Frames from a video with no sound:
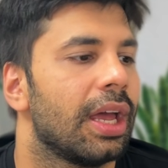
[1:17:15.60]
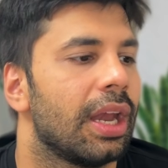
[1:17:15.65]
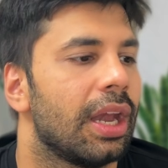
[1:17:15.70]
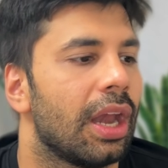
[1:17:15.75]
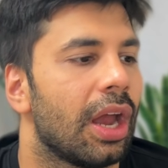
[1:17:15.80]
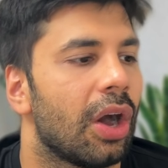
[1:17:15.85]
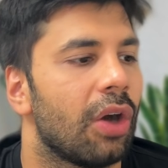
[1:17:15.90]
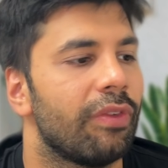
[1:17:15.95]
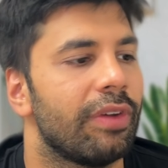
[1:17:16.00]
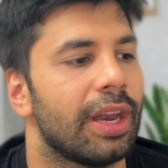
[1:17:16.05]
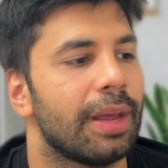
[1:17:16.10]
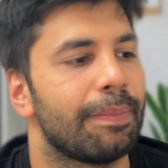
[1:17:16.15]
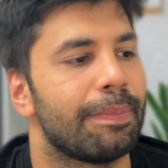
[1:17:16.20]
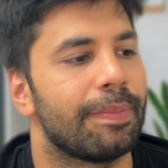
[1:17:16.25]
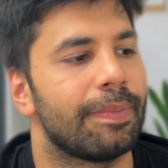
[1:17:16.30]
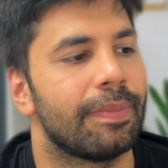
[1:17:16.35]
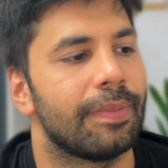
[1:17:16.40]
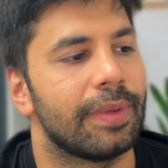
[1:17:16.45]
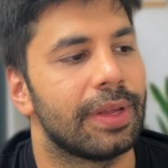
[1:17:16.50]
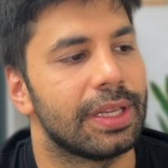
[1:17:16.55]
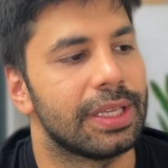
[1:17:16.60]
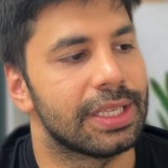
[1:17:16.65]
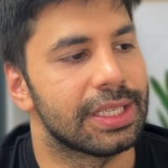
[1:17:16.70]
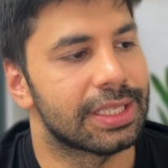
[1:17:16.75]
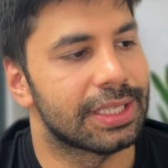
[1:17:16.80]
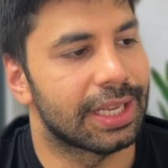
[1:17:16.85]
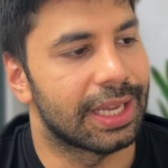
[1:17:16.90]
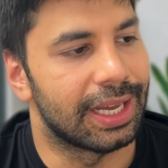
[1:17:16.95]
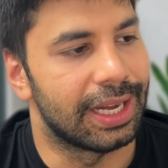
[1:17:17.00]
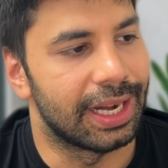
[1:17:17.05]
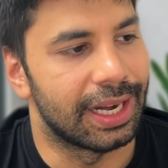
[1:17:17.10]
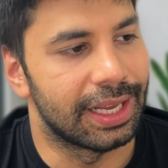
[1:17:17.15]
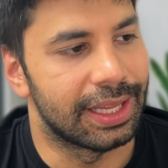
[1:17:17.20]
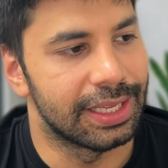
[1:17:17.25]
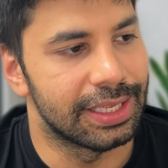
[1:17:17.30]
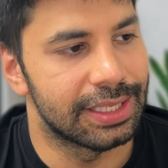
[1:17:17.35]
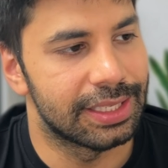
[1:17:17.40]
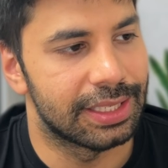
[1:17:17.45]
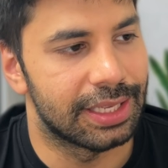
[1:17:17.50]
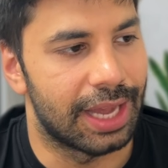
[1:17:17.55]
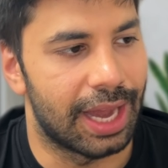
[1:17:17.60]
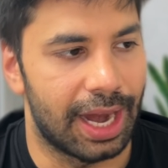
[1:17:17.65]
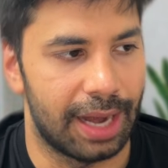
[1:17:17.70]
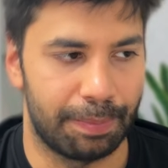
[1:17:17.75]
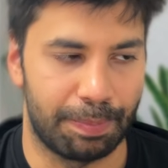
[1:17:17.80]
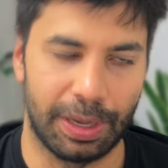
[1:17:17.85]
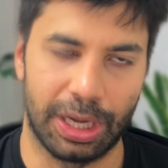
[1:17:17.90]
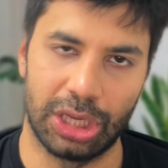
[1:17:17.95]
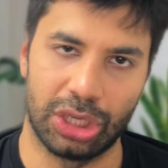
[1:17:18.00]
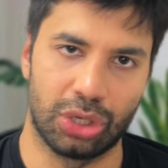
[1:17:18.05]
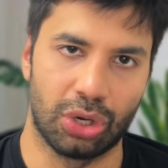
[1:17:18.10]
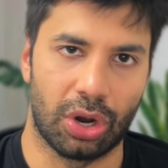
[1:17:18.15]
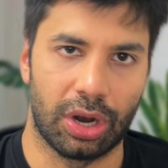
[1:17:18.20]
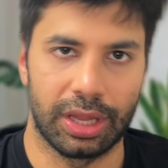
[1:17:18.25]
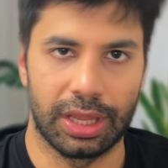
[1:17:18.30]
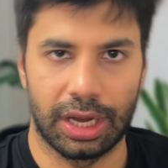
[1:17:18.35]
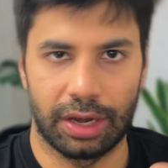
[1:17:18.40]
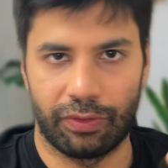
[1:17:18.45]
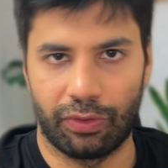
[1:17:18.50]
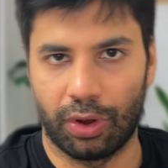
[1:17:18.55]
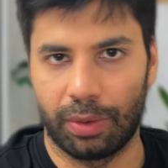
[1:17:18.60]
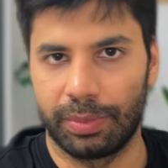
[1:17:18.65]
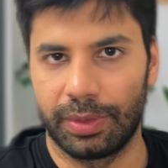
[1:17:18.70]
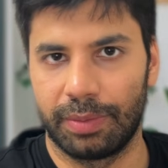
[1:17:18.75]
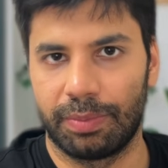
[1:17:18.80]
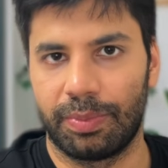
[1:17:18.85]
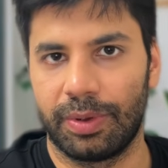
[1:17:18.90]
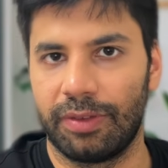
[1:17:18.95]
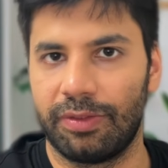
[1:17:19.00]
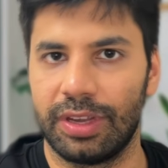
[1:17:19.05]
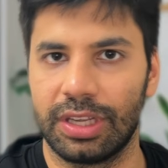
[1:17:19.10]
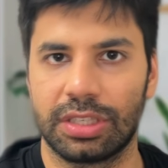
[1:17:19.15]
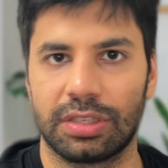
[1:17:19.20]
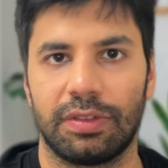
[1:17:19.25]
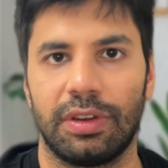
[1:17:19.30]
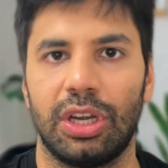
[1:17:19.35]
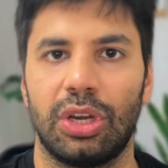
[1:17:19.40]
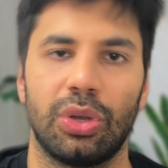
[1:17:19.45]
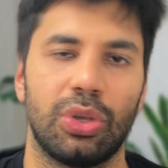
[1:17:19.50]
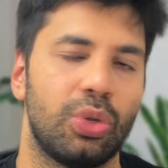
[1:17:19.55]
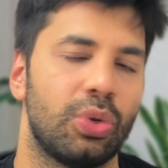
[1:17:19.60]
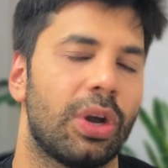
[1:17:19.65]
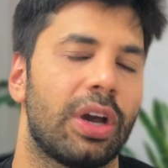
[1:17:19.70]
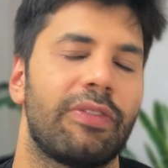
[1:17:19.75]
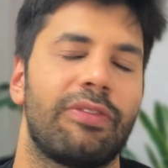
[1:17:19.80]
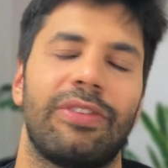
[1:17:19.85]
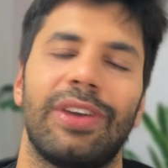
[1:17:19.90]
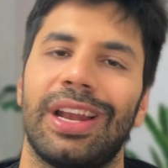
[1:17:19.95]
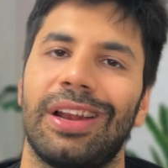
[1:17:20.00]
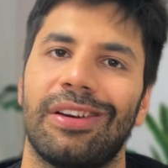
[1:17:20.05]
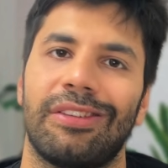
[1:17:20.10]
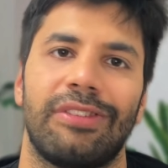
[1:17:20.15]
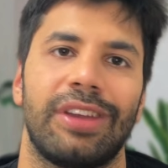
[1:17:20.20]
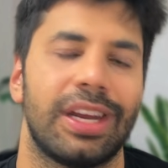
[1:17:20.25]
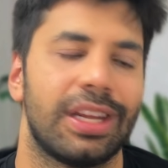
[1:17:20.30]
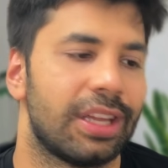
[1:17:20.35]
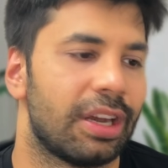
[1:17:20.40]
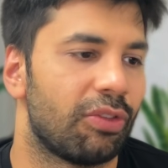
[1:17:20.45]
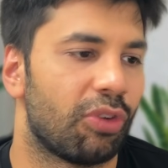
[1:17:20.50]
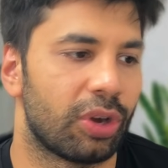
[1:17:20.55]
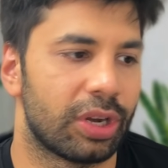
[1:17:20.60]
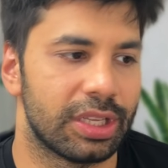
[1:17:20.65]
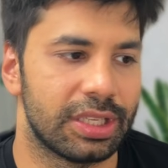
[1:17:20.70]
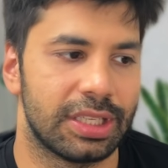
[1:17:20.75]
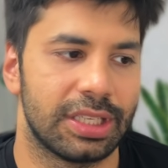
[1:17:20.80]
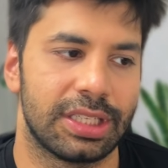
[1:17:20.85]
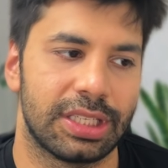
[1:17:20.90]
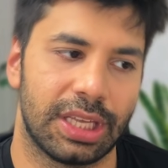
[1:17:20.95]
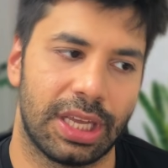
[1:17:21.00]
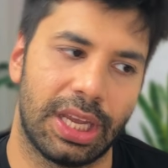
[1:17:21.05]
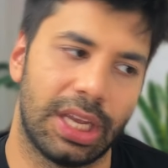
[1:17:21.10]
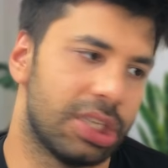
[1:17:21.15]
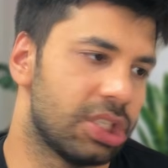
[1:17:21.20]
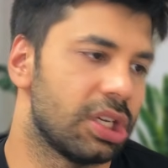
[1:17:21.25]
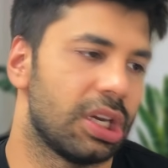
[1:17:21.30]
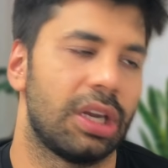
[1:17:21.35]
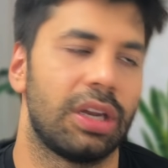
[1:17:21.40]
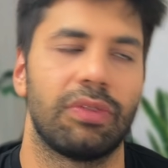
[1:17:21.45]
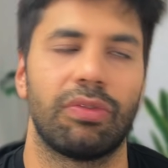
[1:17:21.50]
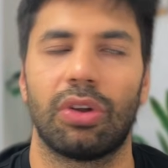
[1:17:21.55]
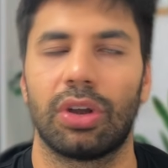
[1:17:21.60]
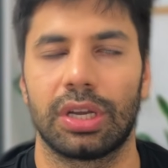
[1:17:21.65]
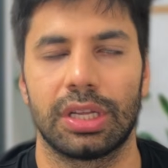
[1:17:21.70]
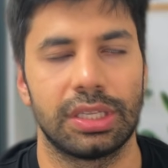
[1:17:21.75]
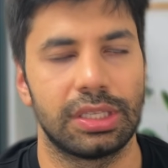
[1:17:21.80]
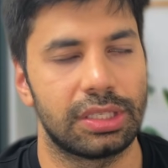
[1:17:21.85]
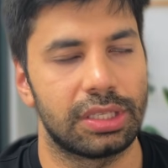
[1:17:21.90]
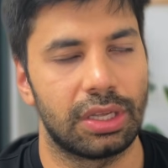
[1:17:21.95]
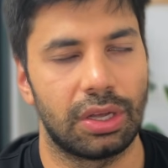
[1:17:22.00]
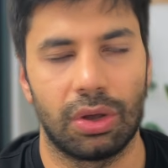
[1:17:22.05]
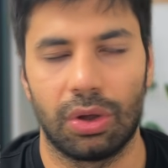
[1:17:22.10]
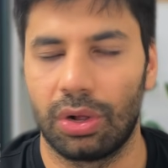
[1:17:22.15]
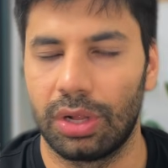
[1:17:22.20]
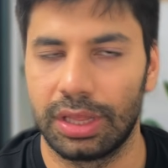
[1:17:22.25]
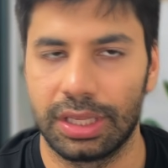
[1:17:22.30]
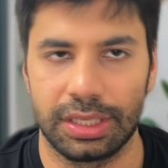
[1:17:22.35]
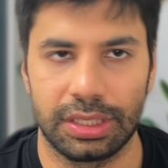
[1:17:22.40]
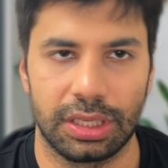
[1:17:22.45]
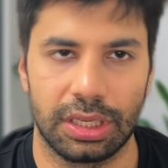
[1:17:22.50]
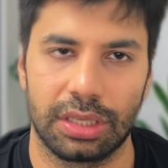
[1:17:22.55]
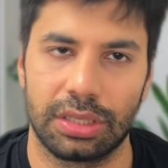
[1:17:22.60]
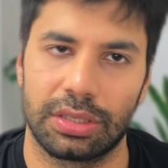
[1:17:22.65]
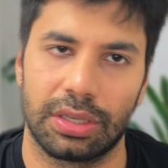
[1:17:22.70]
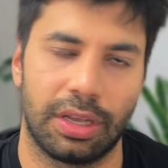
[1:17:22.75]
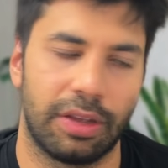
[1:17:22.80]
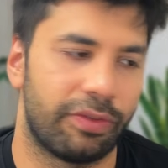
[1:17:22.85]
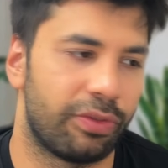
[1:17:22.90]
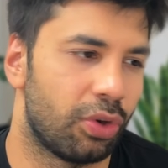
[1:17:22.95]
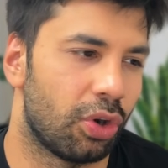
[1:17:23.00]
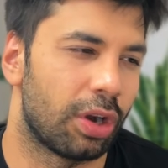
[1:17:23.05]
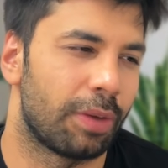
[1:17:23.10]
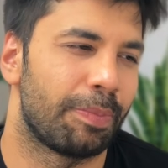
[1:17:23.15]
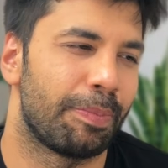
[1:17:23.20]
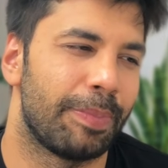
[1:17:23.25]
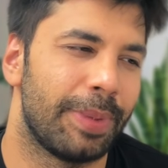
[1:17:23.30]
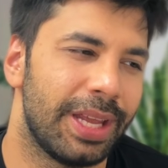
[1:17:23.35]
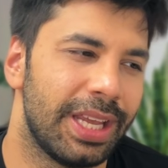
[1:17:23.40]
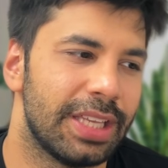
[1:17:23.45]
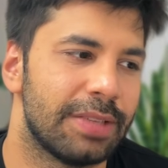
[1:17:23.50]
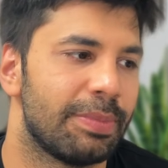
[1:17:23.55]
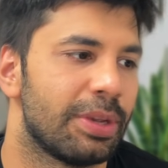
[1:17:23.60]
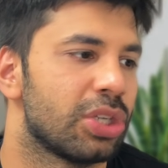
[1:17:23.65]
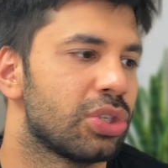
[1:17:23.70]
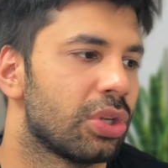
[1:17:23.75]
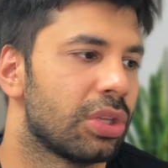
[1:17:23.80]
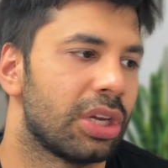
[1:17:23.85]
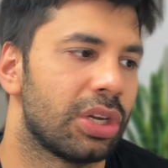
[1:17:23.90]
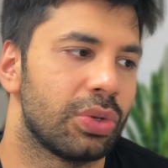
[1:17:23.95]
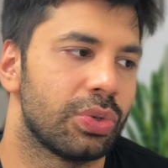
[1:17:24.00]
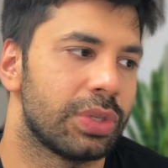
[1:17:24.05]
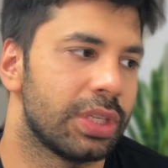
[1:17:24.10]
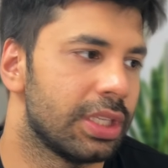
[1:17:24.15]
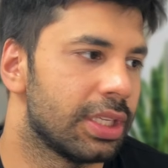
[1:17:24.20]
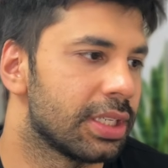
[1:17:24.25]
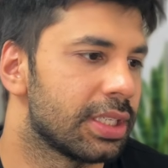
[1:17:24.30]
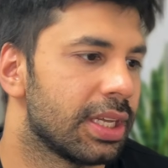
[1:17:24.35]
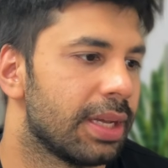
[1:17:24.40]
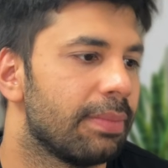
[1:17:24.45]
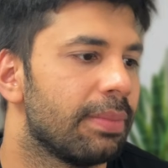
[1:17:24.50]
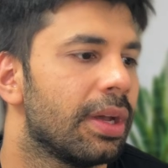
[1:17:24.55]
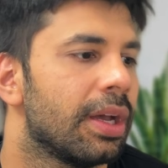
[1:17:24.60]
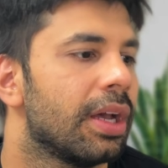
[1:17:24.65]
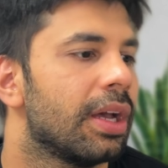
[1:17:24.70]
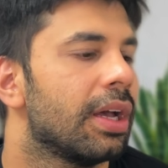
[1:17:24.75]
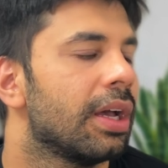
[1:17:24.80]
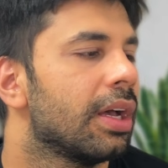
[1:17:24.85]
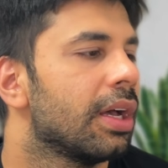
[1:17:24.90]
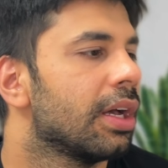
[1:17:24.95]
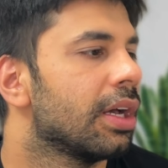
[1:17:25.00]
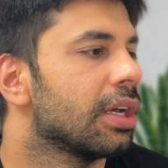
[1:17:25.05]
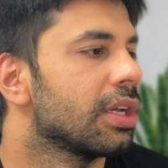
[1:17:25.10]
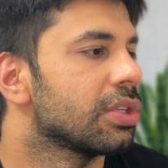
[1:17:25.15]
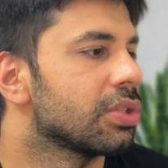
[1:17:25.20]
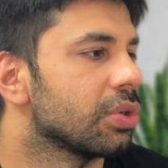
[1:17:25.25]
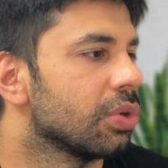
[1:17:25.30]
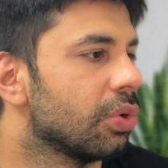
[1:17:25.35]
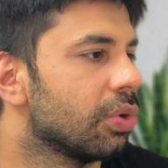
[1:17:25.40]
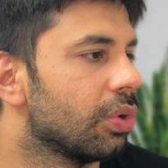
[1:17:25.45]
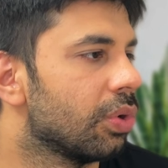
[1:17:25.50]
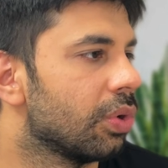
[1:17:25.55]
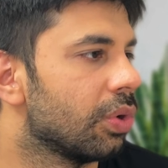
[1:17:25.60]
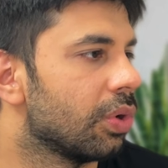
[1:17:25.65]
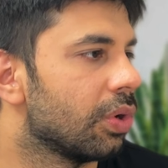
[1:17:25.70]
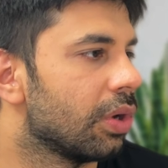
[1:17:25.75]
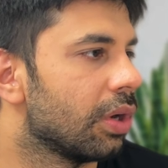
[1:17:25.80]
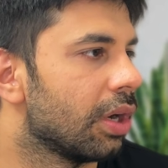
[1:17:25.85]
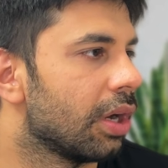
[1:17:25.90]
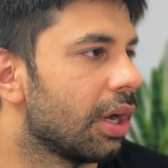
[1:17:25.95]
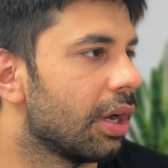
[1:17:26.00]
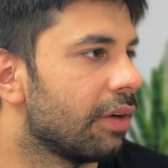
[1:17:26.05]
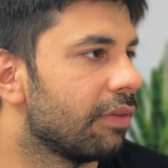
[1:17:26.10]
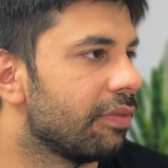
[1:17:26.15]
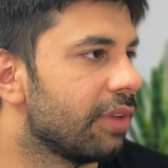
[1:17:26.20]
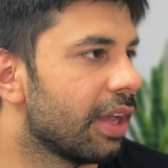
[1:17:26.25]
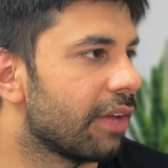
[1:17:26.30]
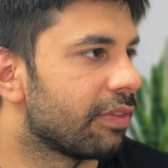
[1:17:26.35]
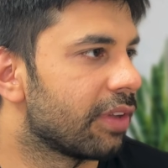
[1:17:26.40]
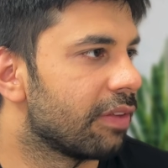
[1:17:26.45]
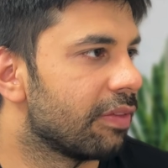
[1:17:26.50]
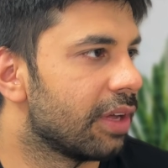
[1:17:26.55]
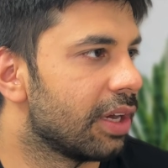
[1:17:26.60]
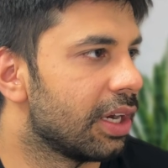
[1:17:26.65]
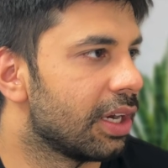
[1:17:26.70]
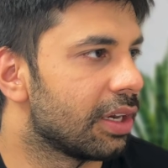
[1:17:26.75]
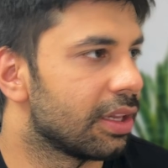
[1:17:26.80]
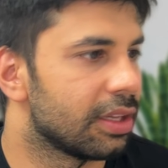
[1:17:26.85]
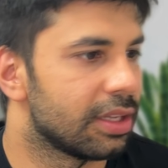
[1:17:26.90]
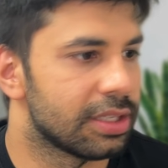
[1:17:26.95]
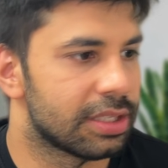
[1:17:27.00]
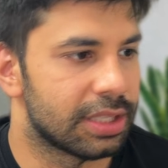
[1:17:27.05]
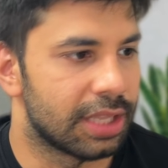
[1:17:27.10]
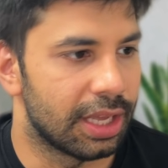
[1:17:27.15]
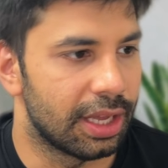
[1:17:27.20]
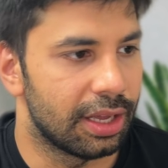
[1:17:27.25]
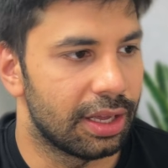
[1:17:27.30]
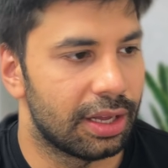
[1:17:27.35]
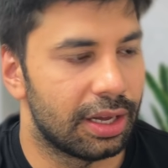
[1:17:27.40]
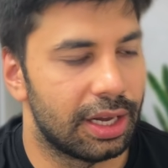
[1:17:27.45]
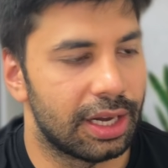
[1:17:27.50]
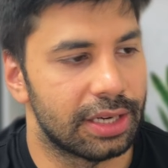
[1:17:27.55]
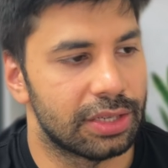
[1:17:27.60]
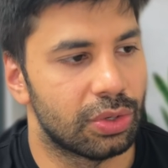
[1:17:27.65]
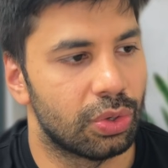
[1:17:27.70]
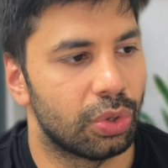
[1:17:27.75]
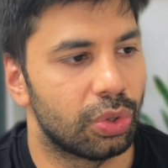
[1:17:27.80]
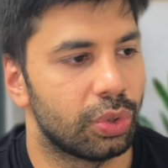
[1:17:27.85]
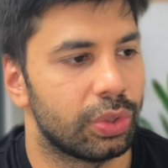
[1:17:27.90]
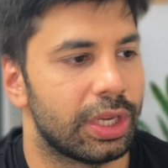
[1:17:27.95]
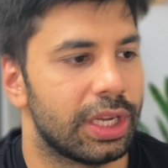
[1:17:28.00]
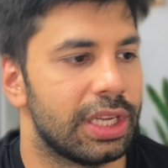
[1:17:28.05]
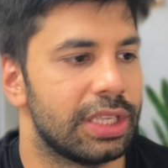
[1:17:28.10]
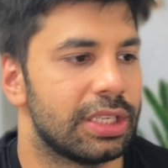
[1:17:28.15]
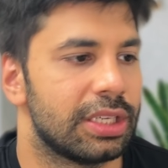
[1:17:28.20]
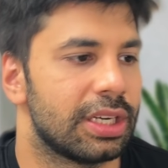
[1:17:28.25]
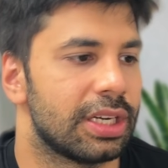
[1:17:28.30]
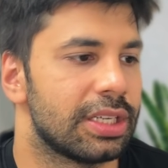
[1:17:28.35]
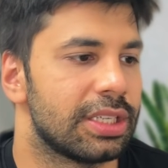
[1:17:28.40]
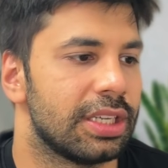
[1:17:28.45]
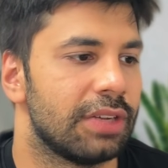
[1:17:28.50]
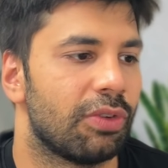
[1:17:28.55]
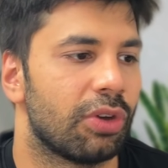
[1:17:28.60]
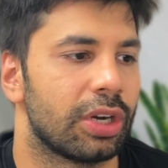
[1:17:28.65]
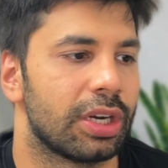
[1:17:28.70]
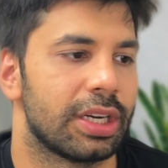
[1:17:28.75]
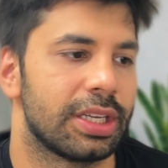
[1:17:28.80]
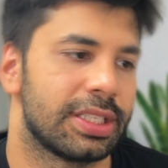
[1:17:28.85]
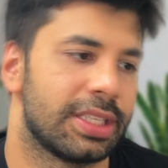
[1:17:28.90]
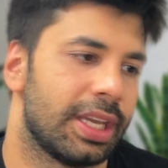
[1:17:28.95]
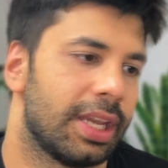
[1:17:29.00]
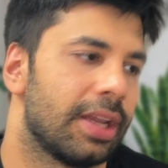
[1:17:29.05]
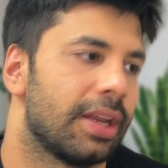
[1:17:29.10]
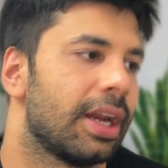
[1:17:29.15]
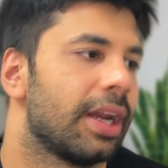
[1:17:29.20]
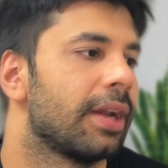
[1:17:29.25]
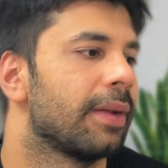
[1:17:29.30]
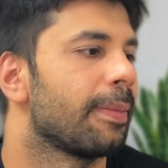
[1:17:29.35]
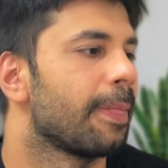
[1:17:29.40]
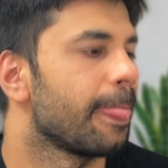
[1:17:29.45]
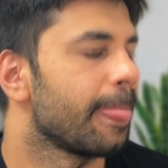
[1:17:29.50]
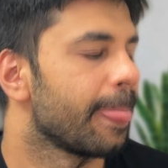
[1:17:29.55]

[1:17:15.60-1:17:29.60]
Now when I just connect this, I'm pretty sure that from the previous video you are well aware that what is this agent, what is all these things. If not, please make sure that you see the same. So we have given it this thing. Let's go to the agent and see what it is saying, right?